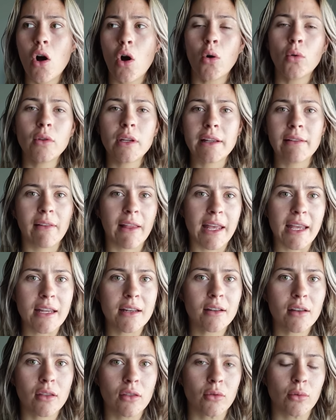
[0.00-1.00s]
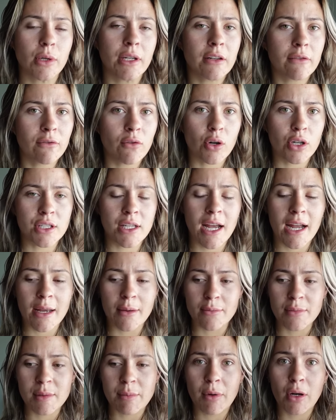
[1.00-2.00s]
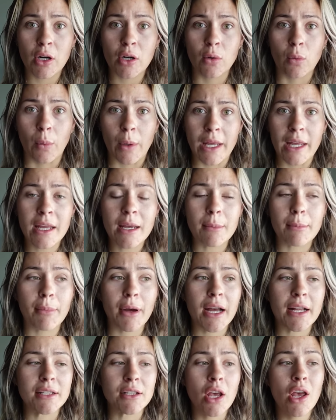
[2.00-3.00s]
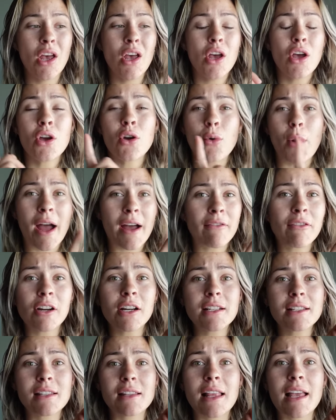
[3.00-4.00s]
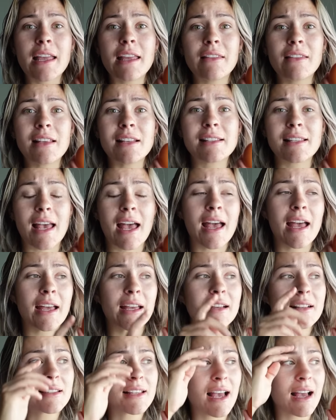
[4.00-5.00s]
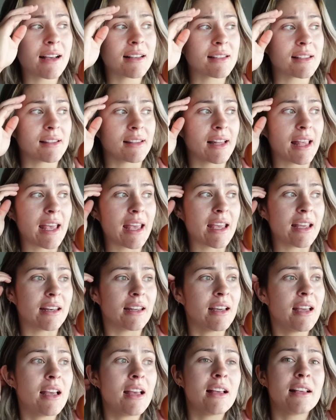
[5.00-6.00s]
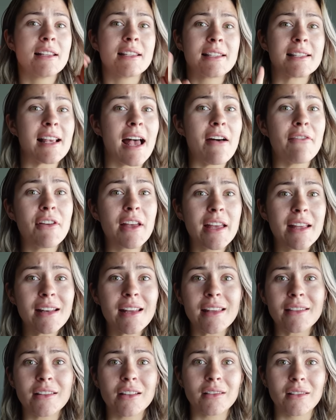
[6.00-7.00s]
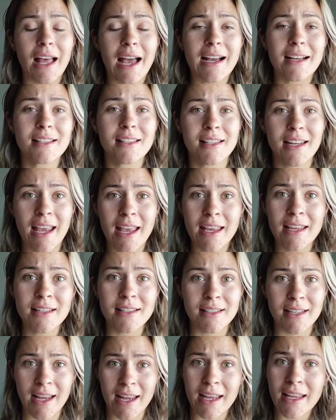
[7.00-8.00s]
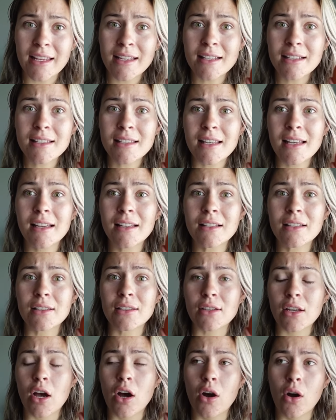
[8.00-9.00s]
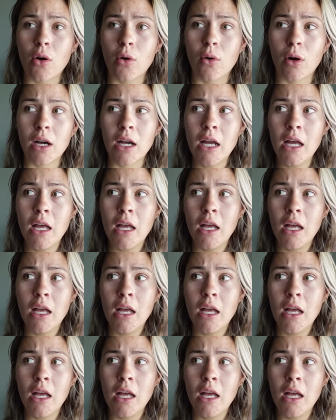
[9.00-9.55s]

only laid three to four times per week, but whoever is laying these eggs has laid seven in the last eight days. So